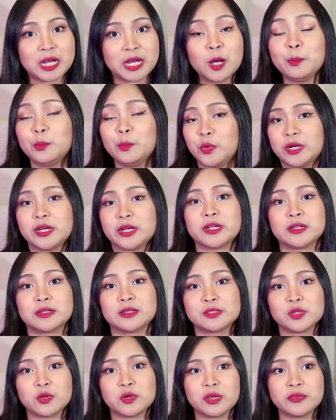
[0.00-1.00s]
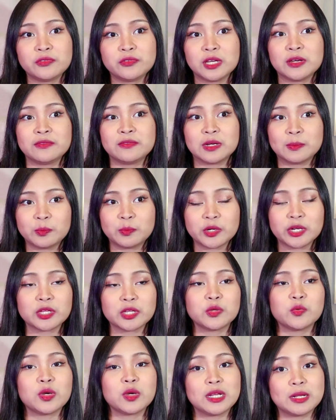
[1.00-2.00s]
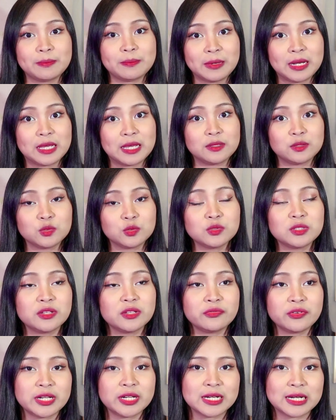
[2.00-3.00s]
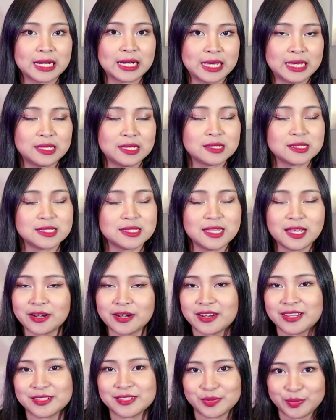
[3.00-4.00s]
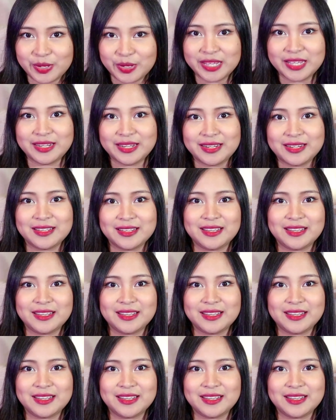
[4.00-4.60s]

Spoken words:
Upwork. So if you have Upwork, you can apply to different clients there as well.